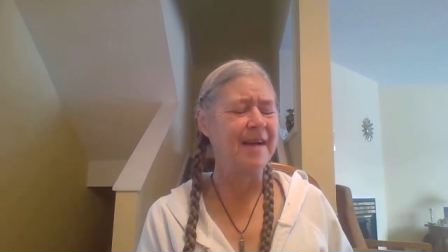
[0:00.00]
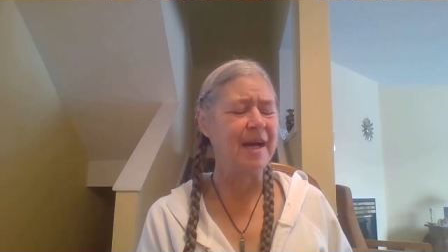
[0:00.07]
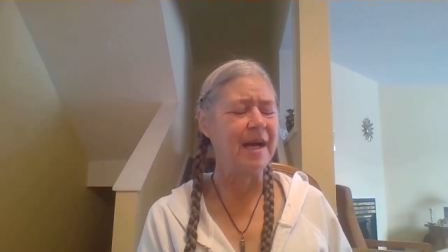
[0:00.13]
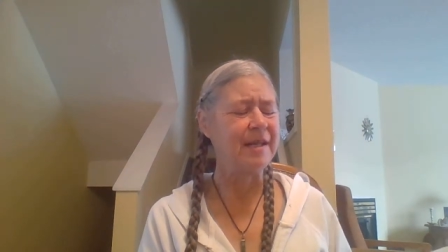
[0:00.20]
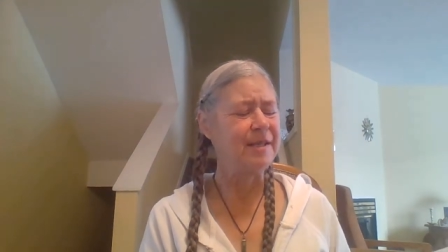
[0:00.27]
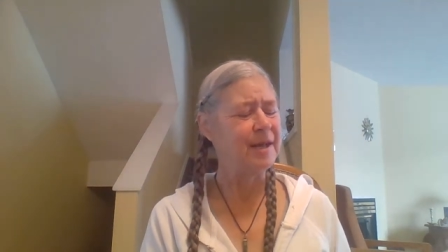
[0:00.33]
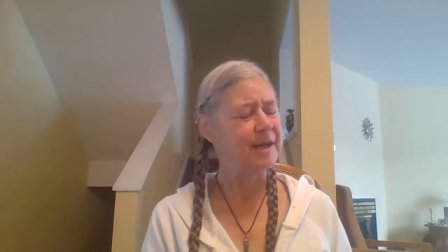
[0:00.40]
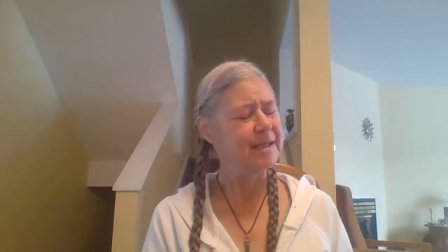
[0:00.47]

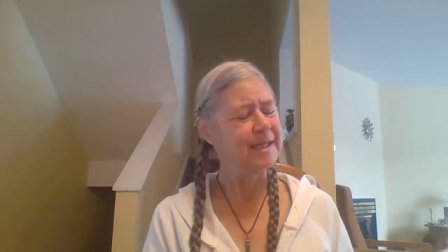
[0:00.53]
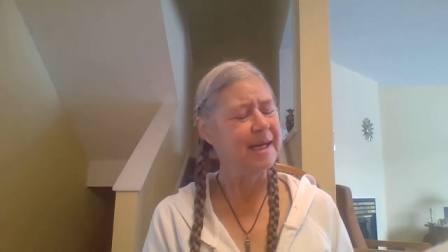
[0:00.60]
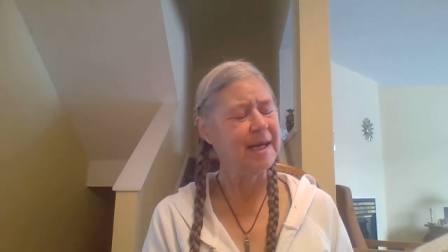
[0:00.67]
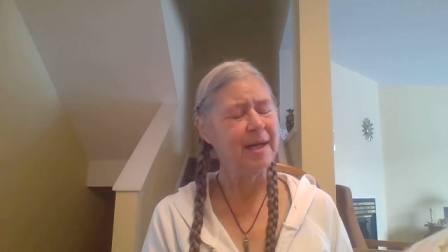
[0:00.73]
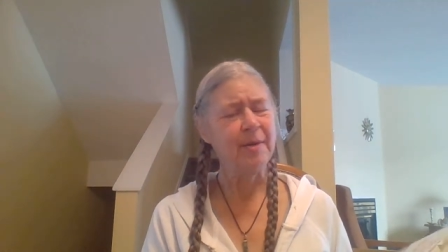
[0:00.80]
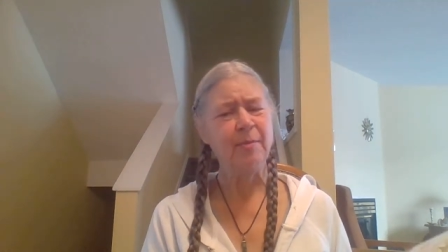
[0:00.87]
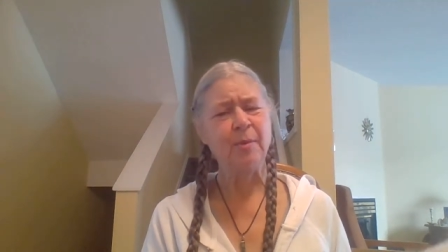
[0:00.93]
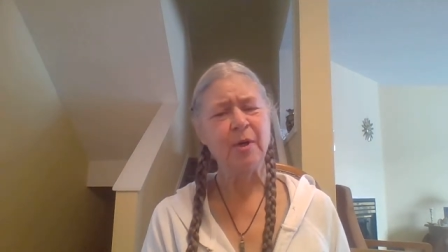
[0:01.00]
And the
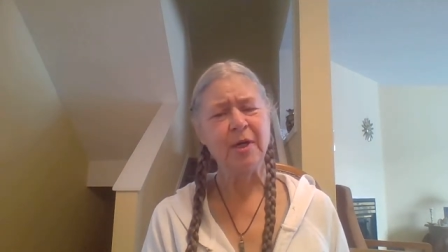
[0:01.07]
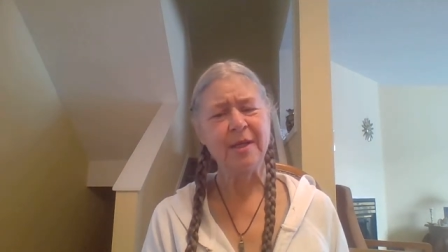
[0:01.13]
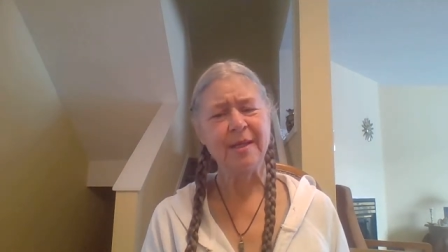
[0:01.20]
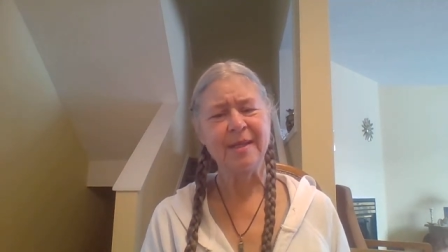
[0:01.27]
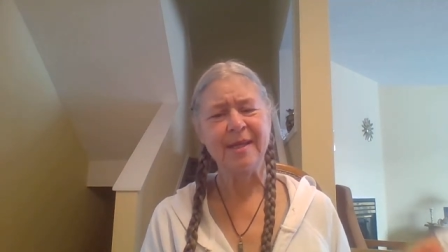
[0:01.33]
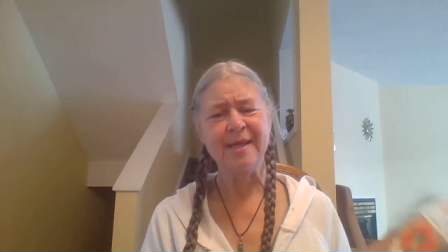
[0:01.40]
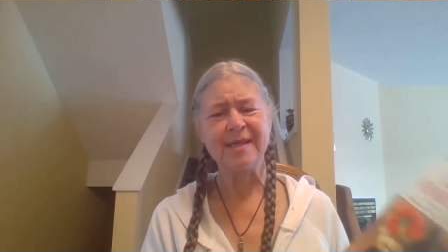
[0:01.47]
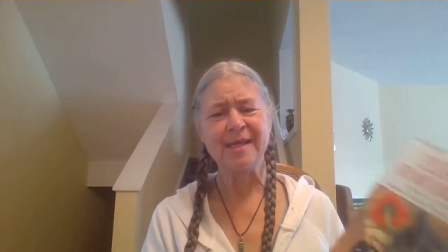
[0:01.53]
second book,
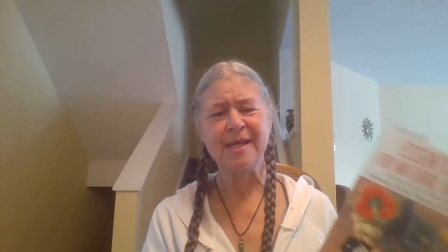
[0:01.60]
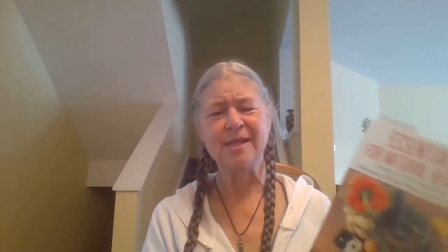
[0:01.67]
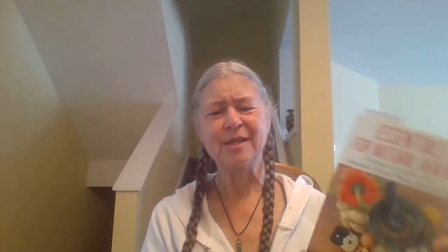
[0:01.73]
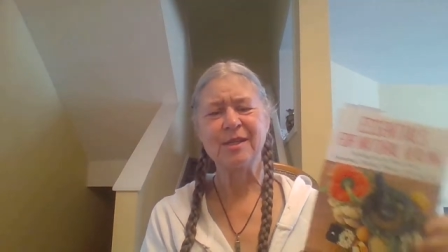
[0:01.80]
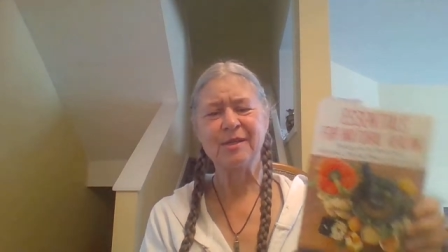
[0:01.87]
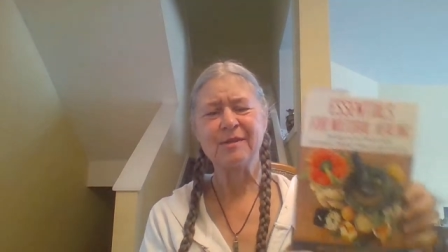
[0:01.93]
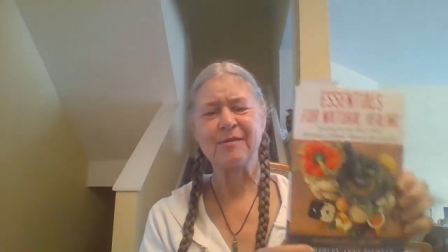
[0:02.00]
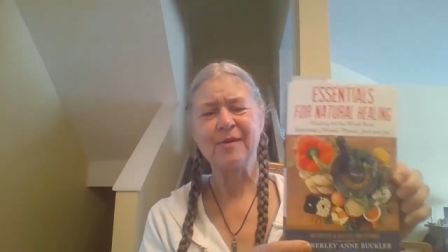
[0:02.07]
The
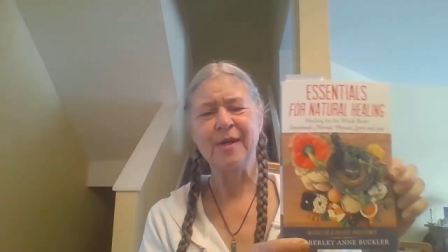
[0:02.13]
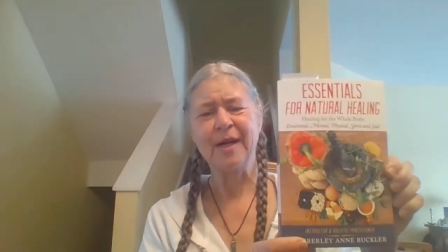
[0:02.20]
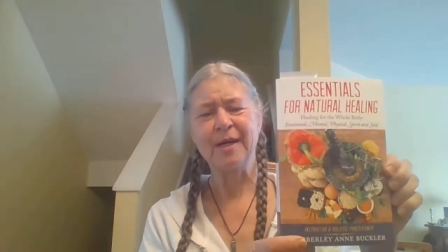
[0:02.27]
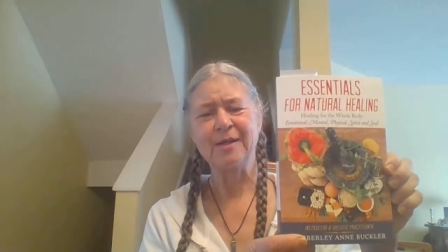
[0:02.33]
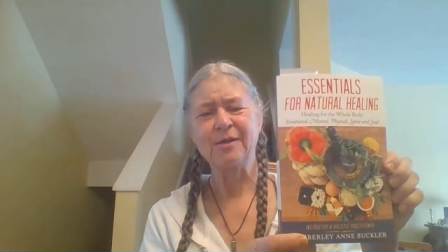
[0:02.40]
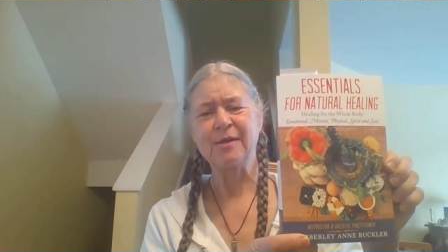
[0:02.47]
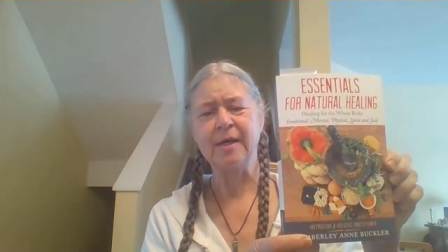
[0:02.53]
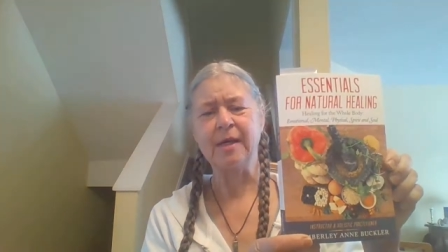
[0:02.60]
Essentials for
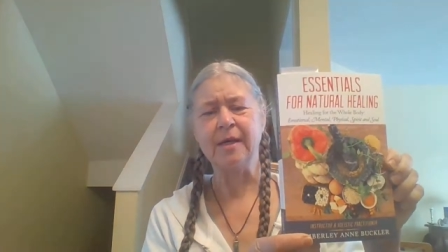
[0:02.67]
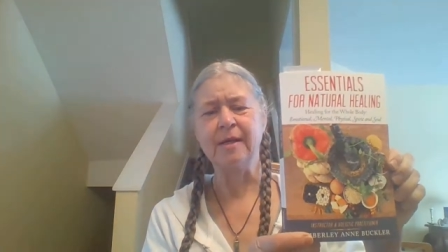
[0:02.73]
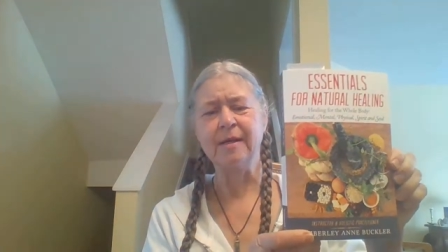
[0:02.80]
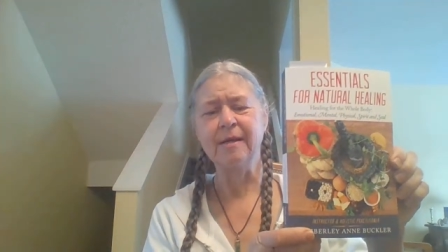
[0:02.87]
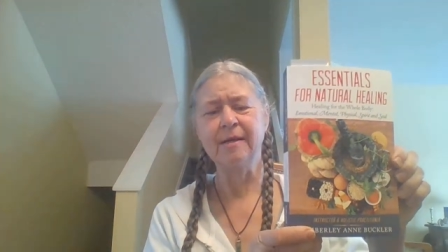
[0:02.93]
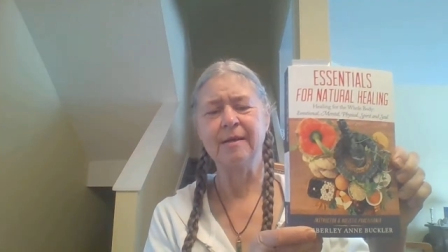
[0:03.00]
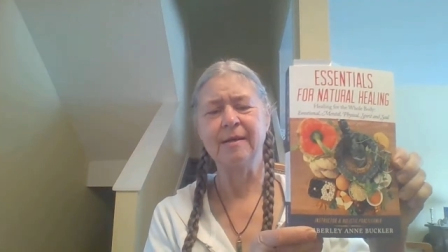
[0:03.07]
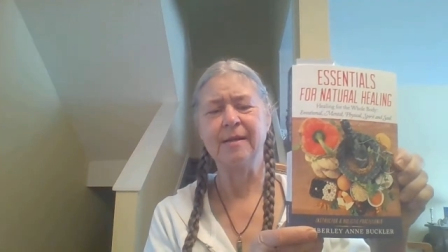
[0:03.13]
Natural
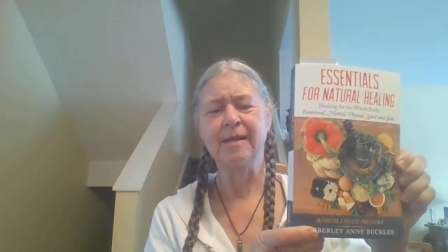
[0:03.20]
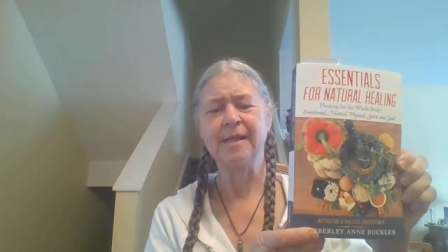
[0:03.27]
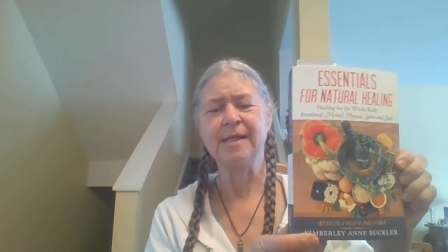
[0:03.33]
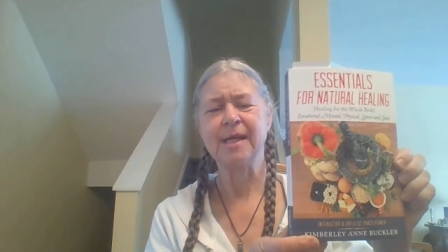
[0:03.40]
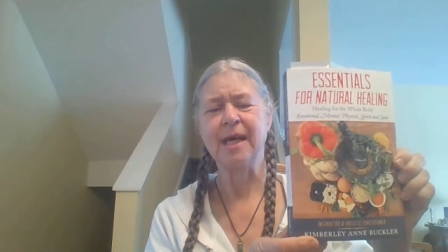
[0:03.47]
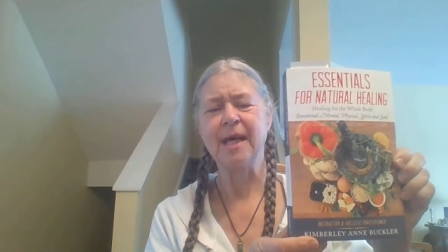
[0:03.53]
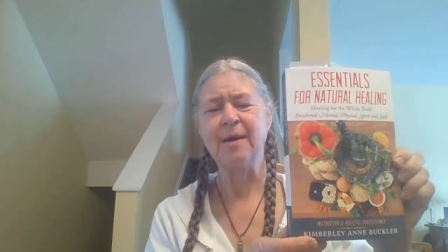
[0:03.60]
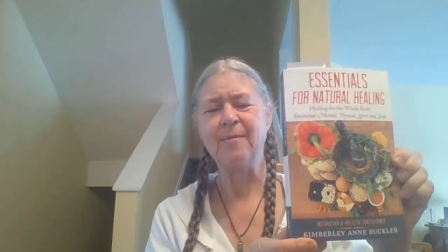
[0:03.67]
Healing, this
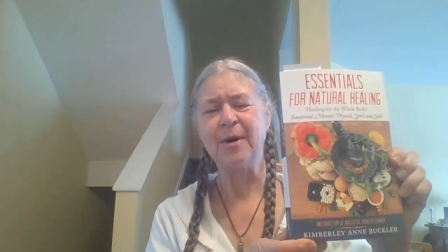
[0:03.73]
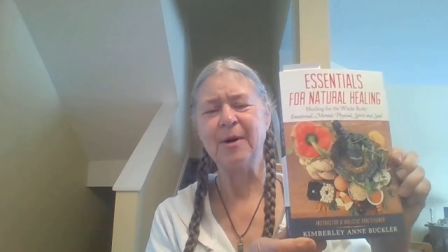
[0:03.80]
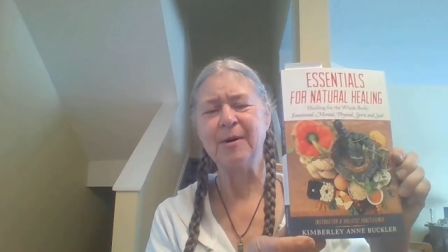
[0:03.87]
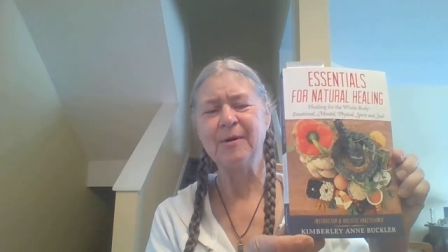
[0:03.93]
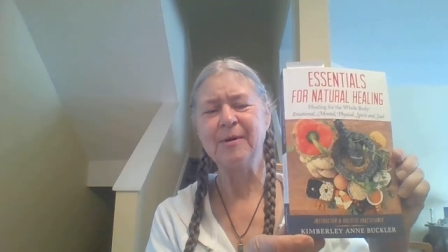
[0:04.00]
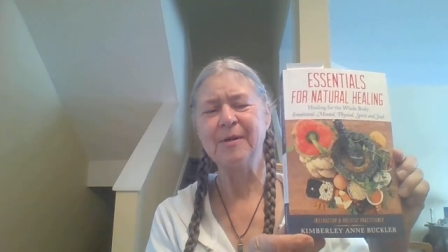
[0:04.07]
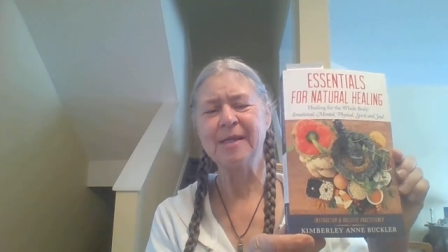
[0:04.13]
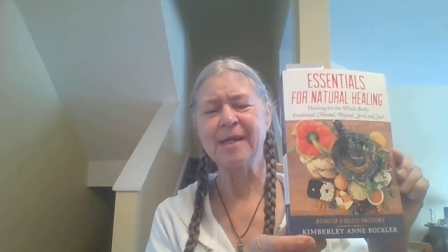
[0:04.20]
came
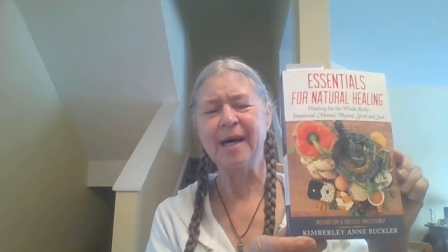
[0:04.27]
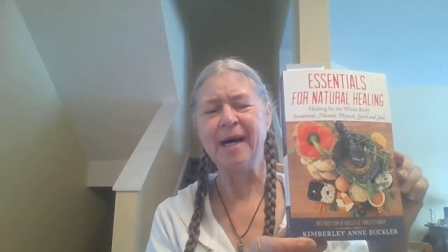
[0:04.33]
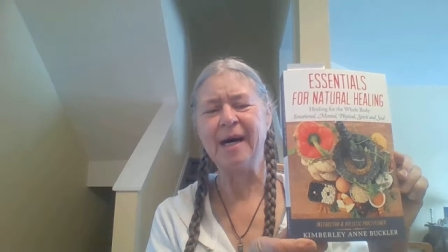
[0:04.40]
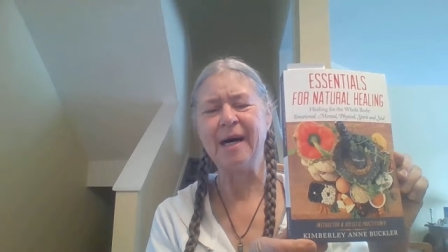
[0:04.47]
into